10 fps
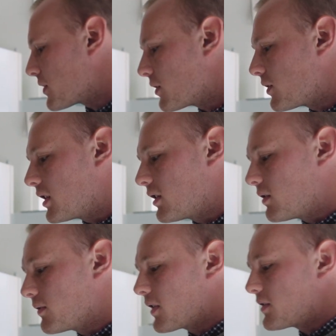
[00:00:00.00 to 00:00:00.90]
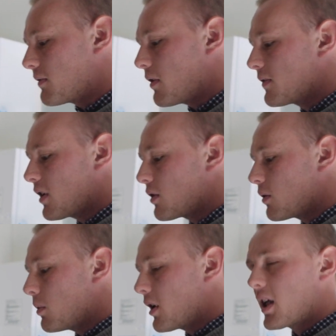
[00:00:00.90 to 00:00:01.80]
it's good that at the University of Skövde you're
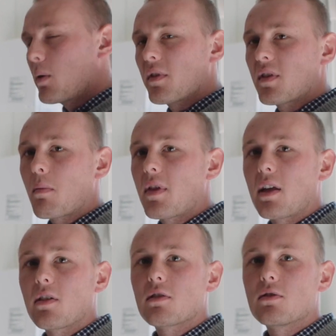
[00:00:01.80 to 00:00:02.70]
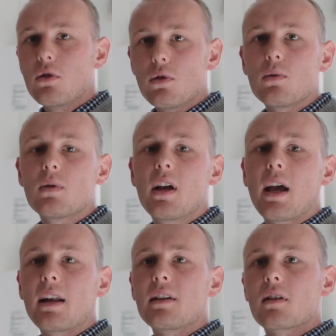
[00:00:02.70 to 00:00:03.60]
working with something that's new
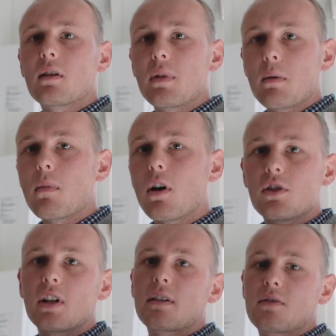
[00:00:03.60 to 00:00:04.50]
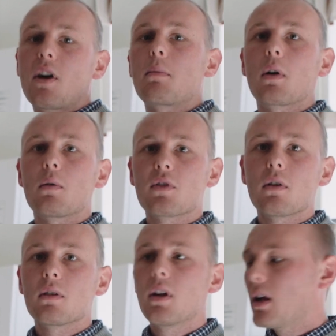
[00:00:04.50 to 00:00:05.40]
and is going to be emerging as time goes
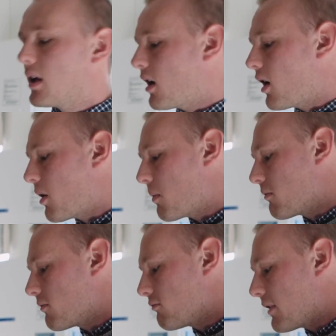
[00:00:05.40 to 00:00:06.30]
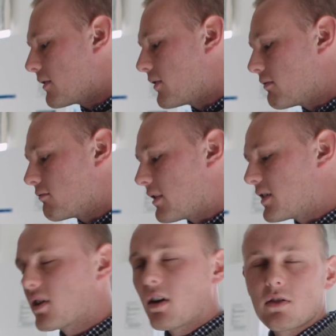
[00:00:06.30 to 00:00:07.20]
on, um, relevant
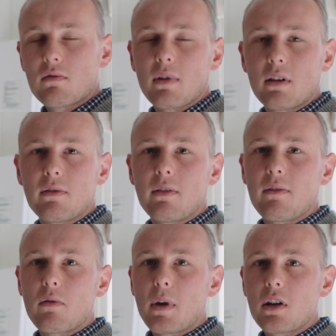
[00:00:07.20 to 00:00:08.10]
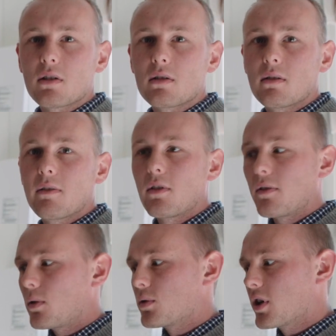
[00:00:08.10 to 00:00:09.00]
research, relevant information for the
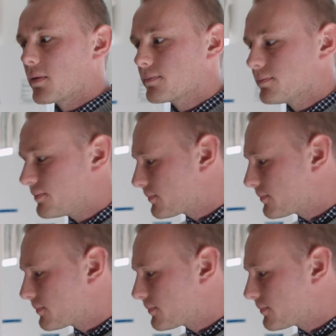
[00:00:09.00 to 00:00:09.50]
future. Uh,